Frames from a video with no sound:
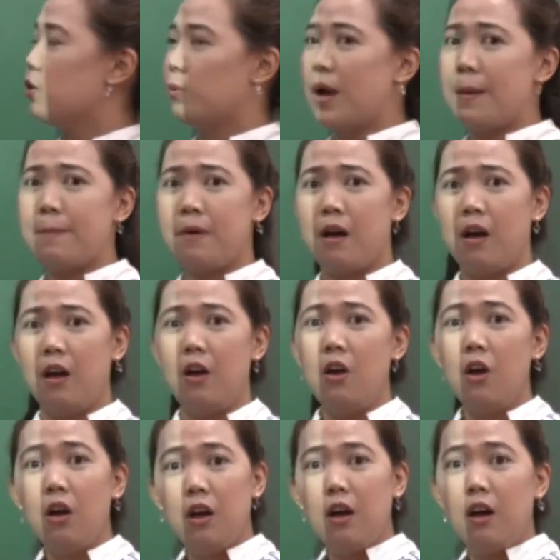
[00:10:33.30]
grandma.
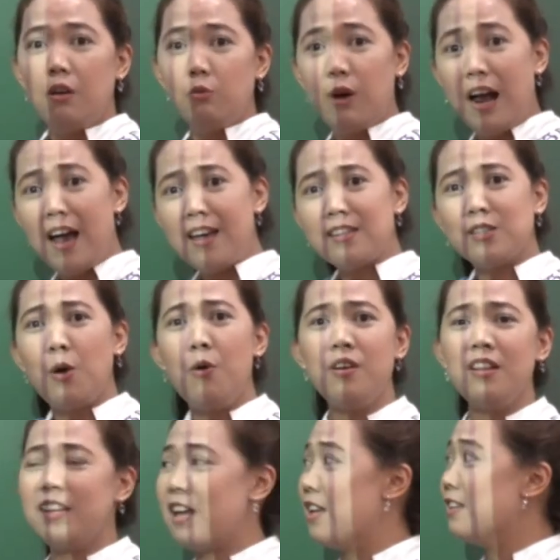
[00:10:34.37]
Right?
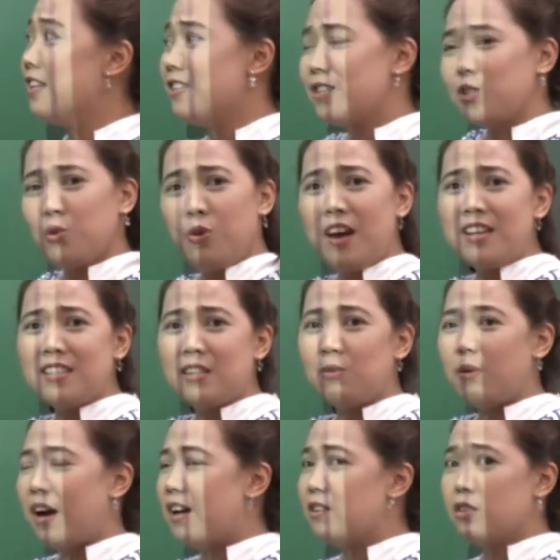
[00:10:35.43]
Totally. This is crazy,
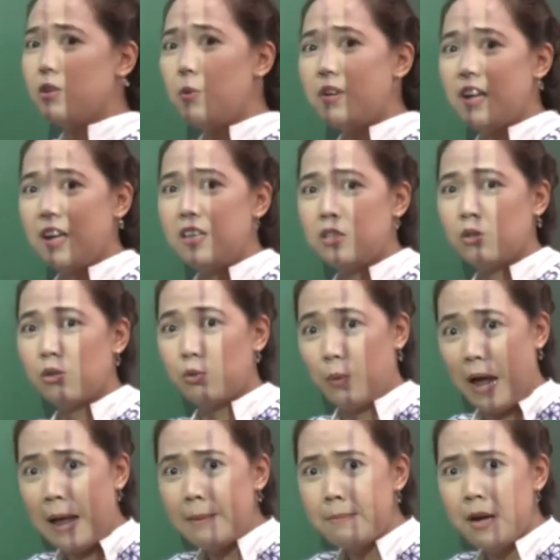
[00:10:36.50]
right? Do you want to eat your
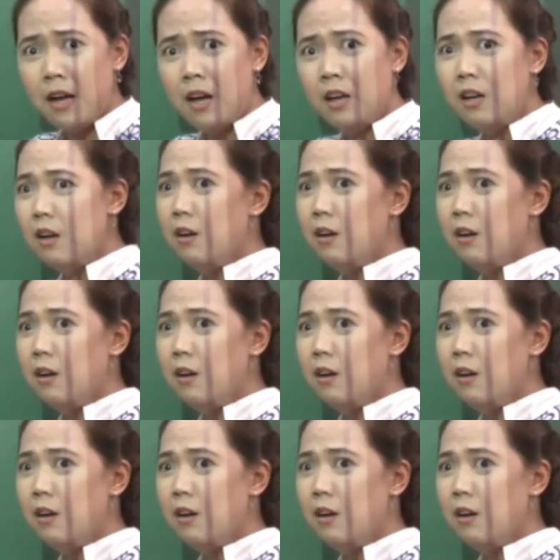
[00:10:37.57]
grandma?